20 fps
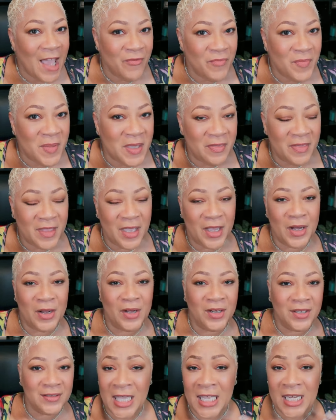I've been
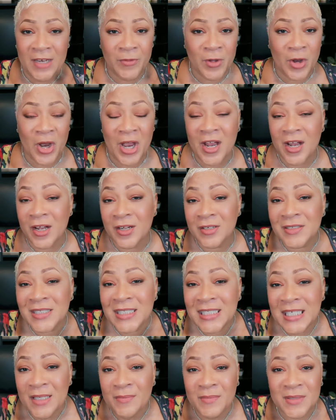there. And if your hair
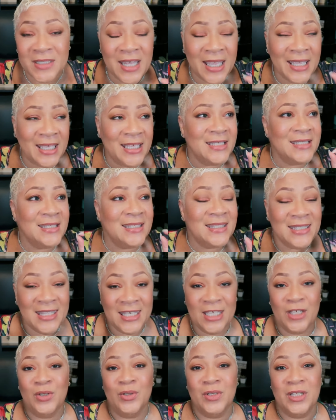seems like it's
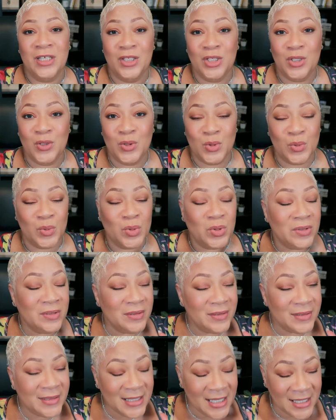thinner than usual,
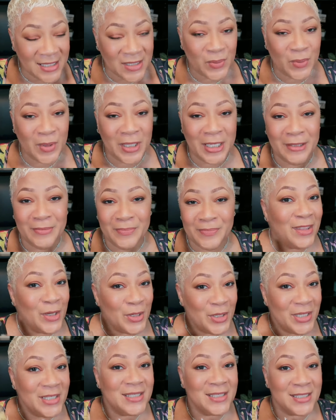guess what?
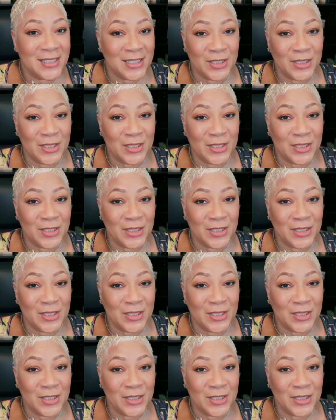There is a